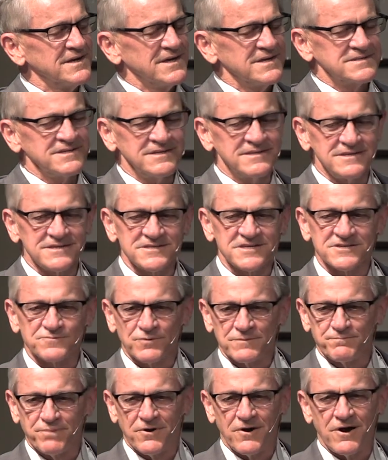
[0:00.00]
See, this is
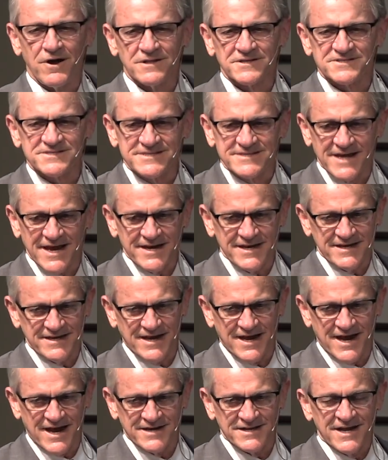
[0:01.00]
what Paul is getting
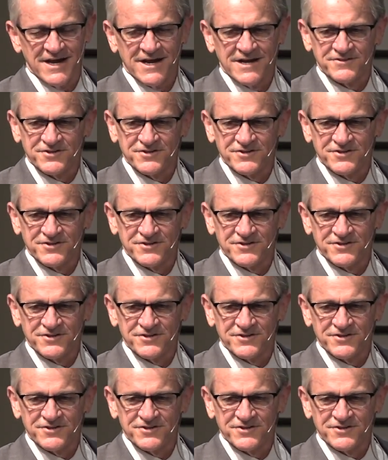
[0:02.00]
at.